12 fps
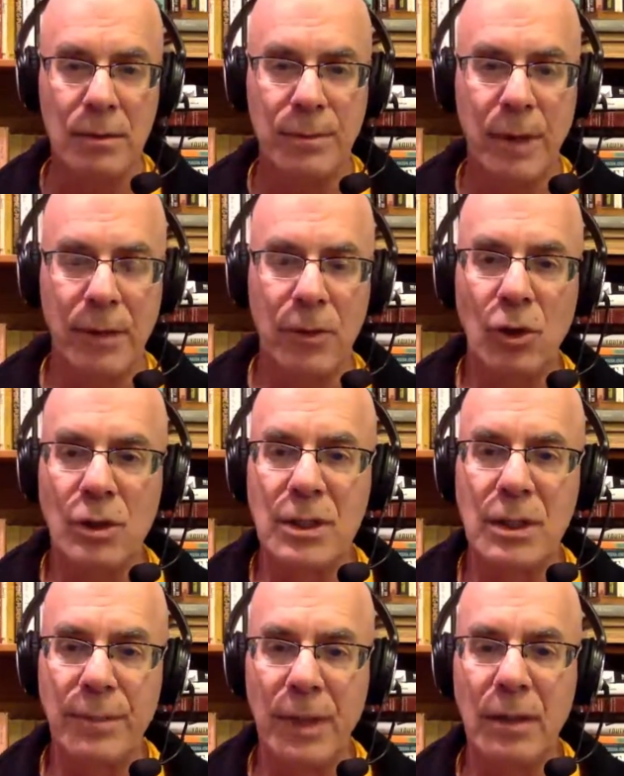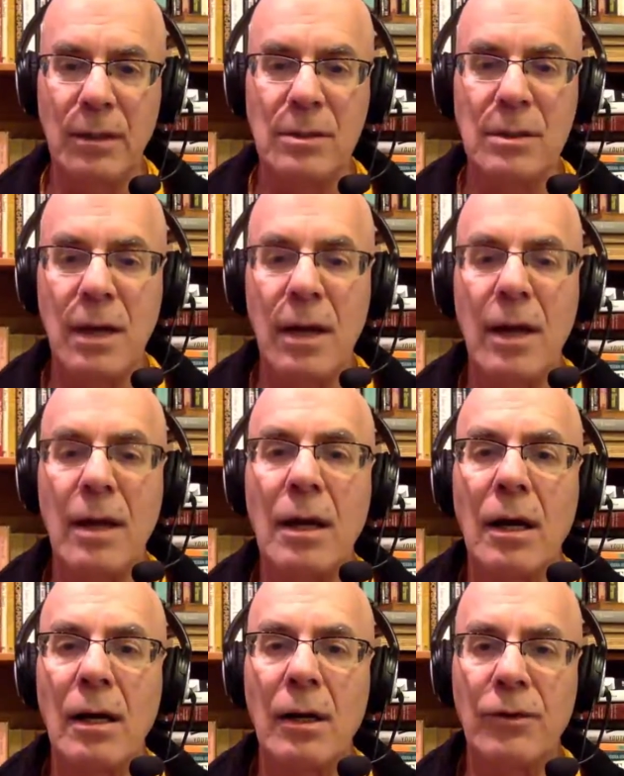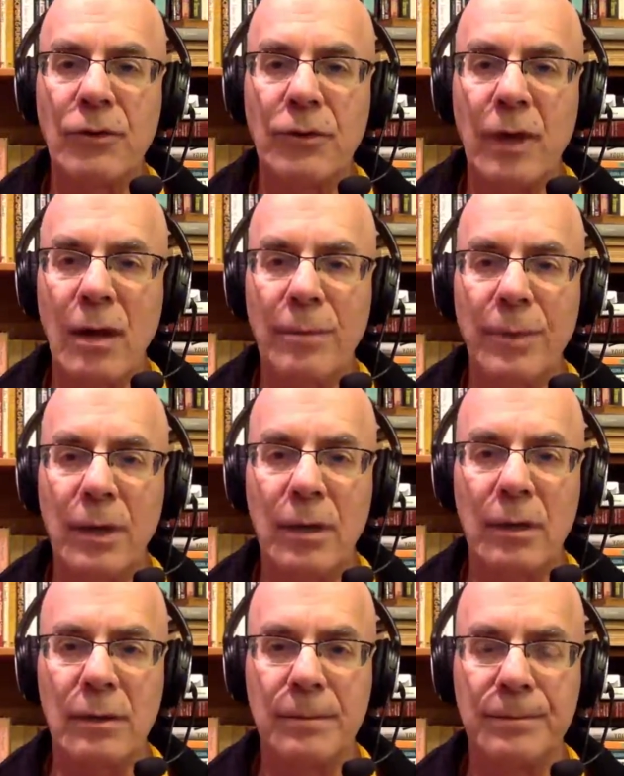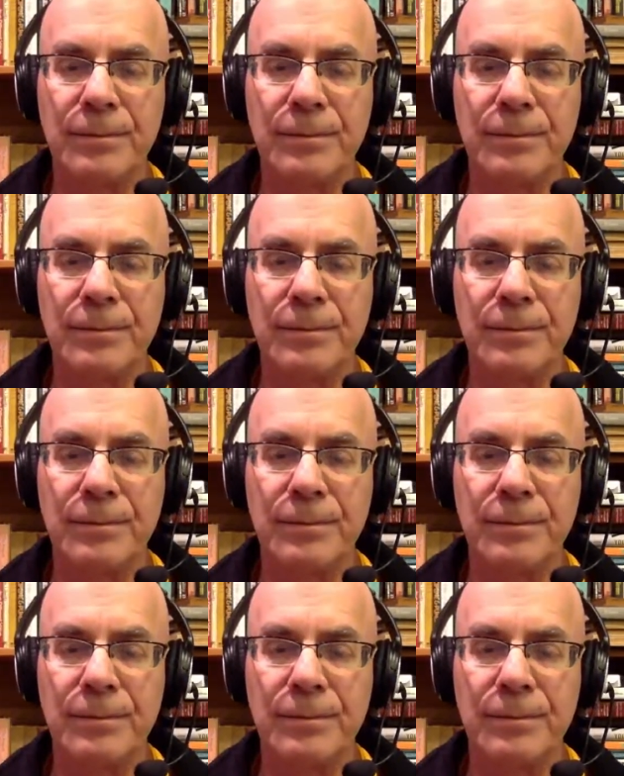It's about 13 minutes, and I'll stop here.